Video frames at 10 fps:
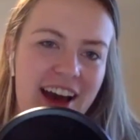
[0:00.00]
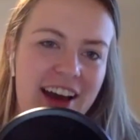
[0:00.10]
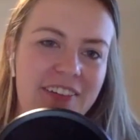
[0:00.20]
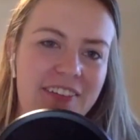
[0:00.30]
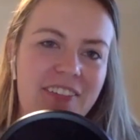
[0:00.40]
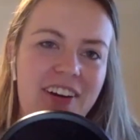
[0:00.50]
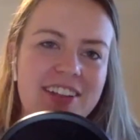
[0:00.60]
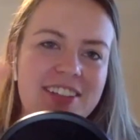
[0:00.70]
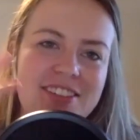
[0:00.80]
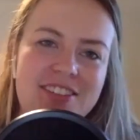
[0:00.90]
I don't
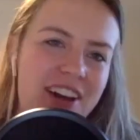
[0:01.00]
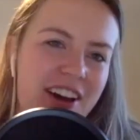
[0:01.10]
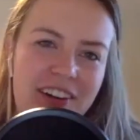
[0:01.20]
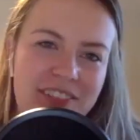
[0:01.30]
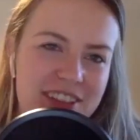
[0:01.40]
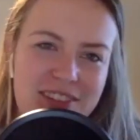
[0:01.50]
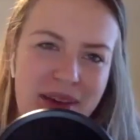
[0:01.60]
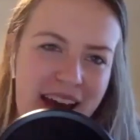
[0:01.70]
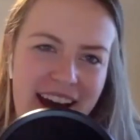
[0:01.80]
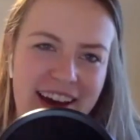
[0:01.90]
want to stray off this
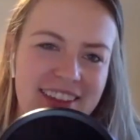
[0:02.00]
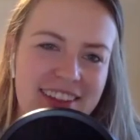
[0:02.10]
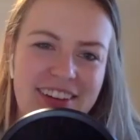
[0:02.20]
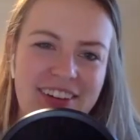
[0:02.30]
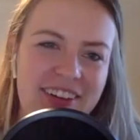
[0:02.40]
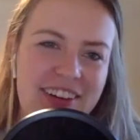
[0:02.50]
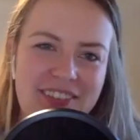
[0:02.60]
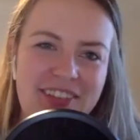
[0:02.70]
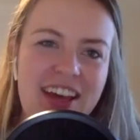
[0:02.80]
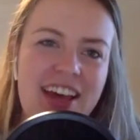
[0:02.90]
path,
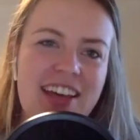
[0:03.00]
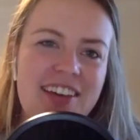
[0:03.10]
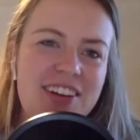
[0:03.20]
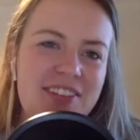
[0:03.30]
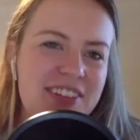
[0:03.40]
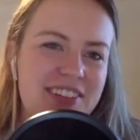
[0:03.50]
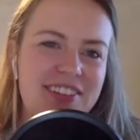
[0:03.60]
of even if